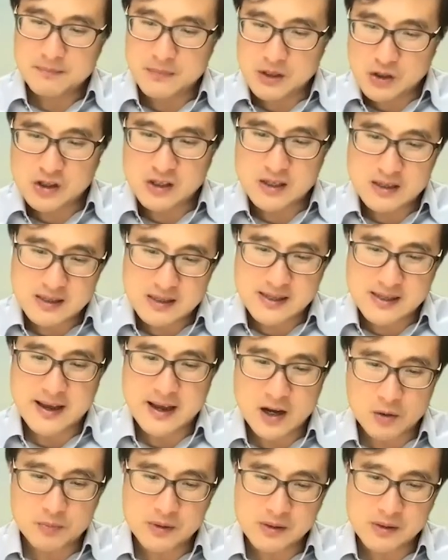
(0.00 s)
machines
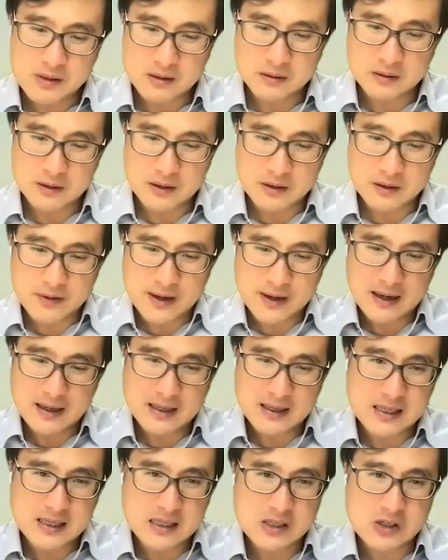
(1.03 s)
that help us to live an
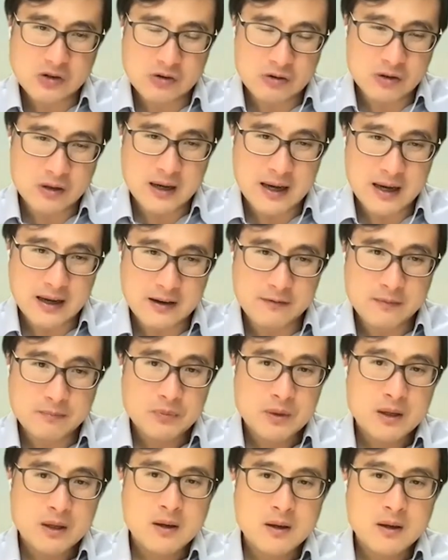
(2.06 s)
easier life.